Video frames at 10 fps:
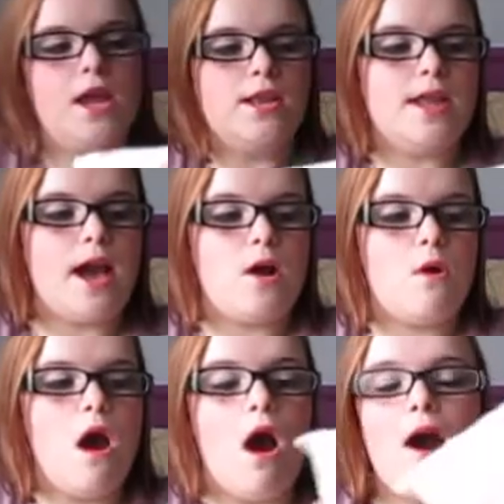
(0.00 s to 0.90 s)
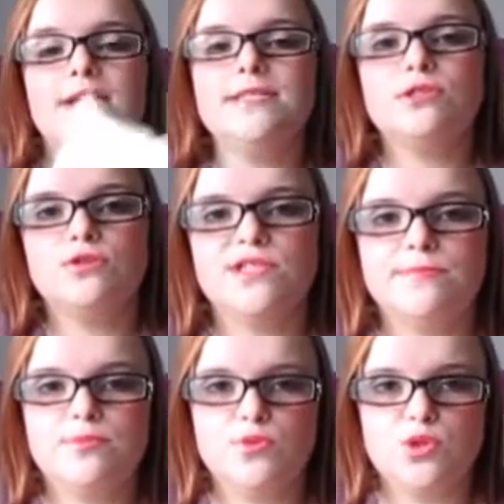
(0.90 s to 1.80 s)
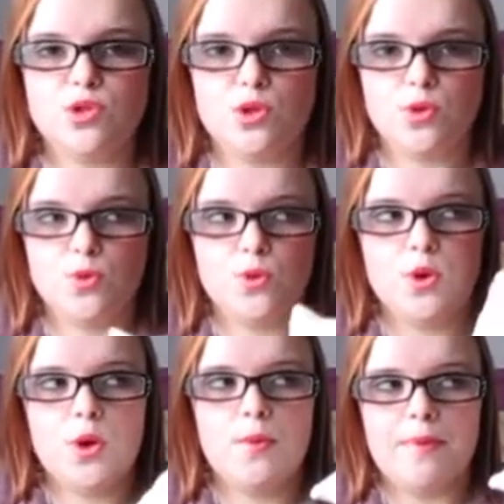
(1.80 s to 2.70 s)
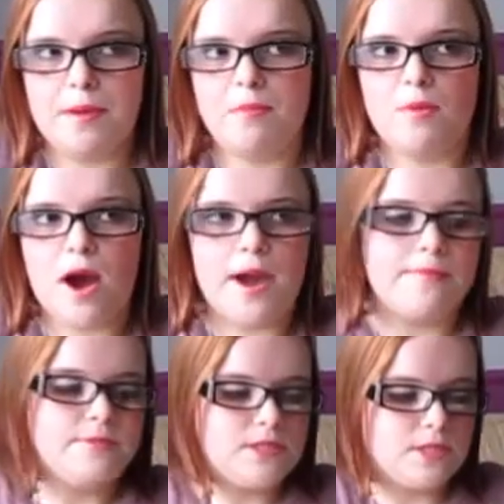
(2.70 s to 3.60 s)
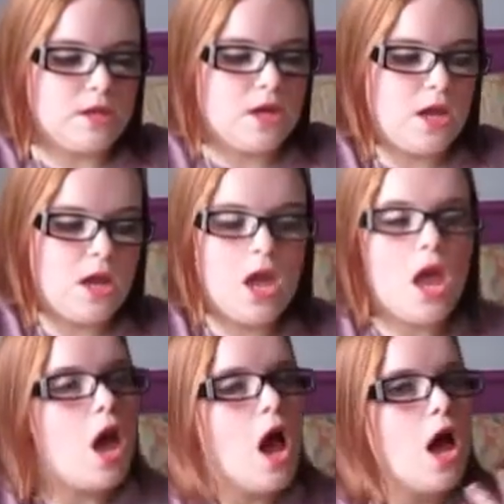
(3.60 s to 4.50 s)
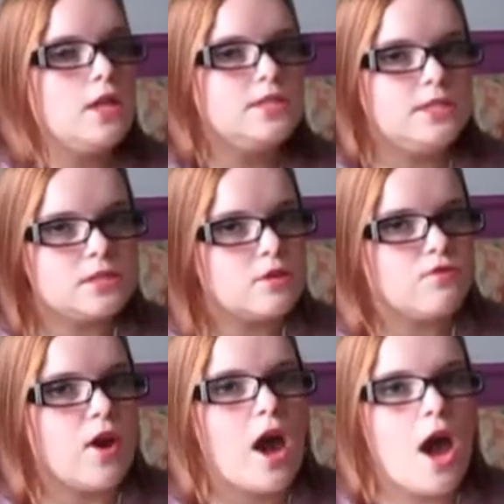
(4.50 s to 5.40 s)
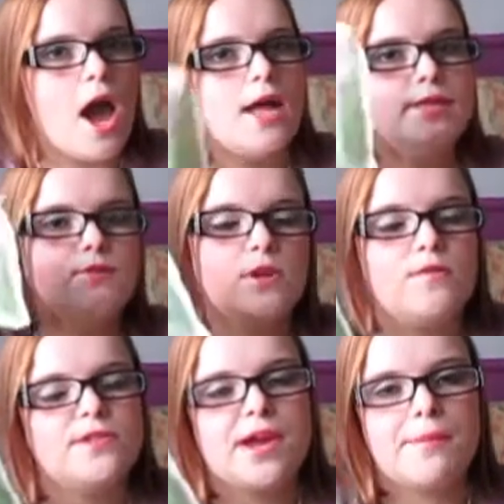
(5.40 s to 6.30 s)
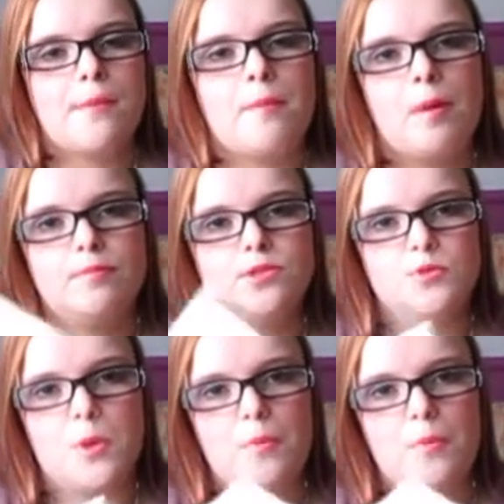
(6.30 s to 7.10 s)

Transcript: Now, I didn't know Simples do baby wipes. Didn't know that until the other day my mum sort of